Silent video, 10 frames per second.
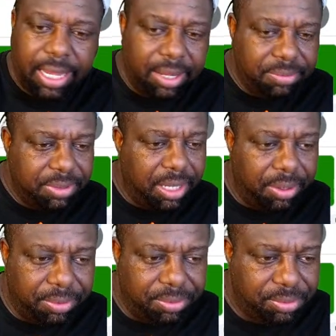I don't
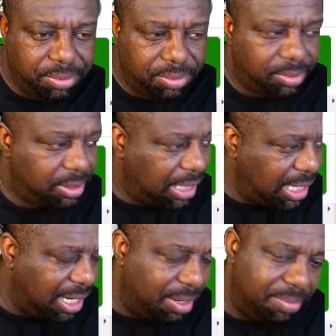know.
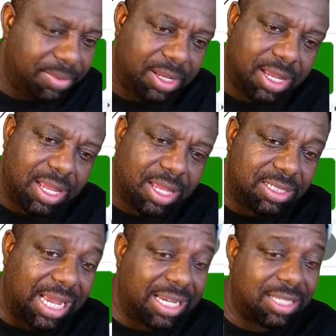Damn.
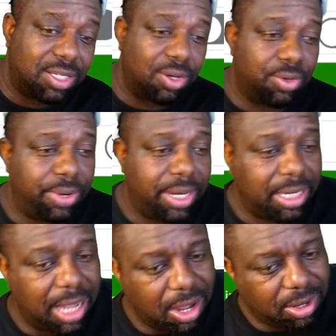See, I get so
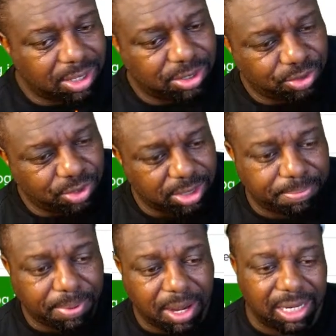greedy. Y'all can construct
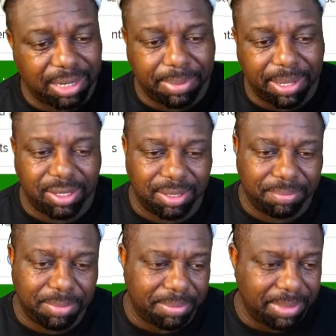a parlay better
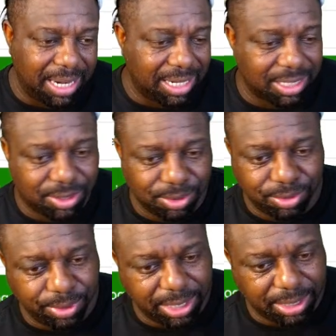than me, man. I get too
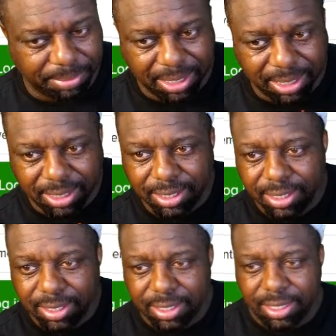greedy, man.
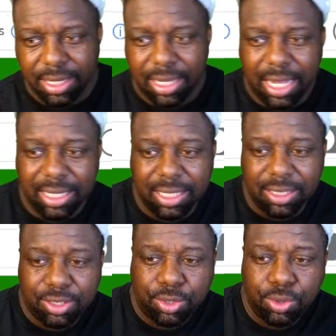I
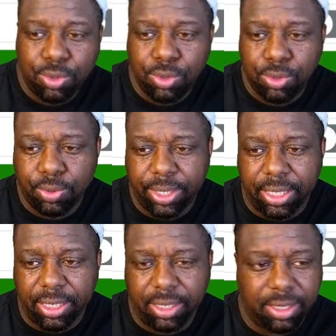get too
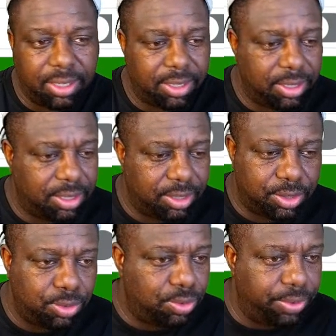greedy.
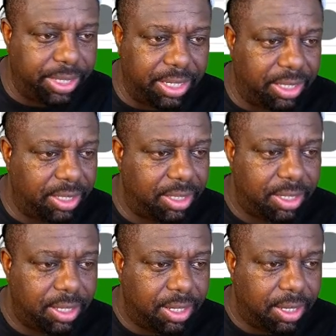Too greedy.
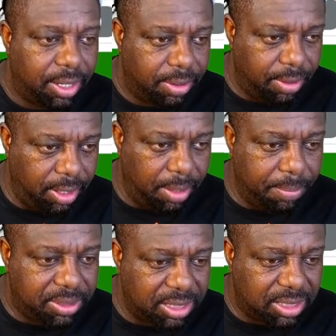
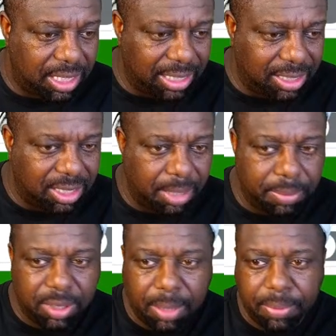But since I like the
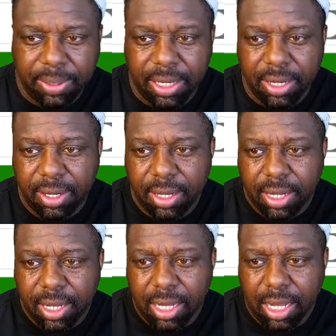double double here,
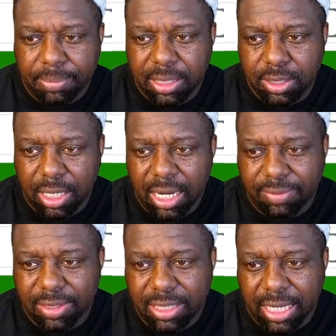I'm just gonna
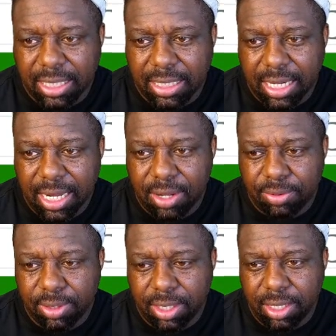have to take down